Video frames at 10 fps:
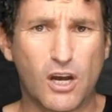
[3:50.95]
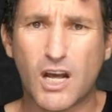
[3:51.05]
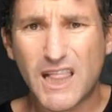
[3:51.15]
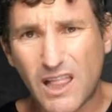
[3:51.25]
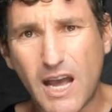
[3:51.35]
The
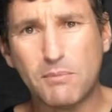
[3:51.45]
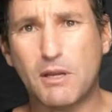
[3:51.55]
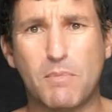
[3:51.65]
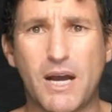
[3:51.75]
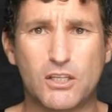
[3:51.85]

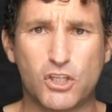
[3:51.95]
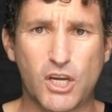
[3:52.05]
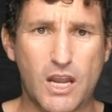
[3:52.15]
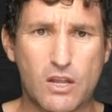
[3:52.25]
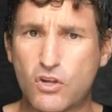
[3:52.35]
climate might
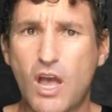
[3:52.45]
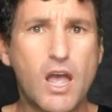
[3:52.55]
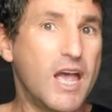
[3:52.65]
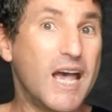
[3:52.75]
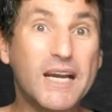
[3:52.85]
change,
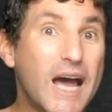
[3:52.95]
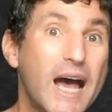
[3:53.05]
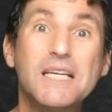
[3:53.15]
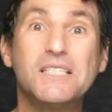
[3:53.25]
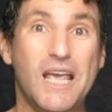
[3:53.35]
an
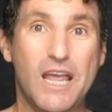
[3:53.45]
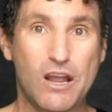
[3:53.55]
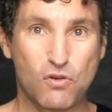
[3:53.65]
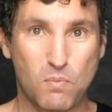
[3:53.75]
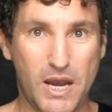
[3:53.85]
ice
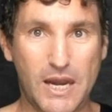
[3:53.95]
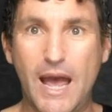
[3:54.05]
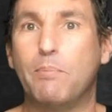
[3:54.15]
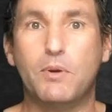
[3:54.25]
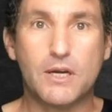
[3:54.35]
age might
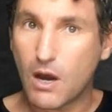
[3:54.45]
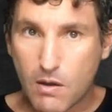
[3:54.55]
happen,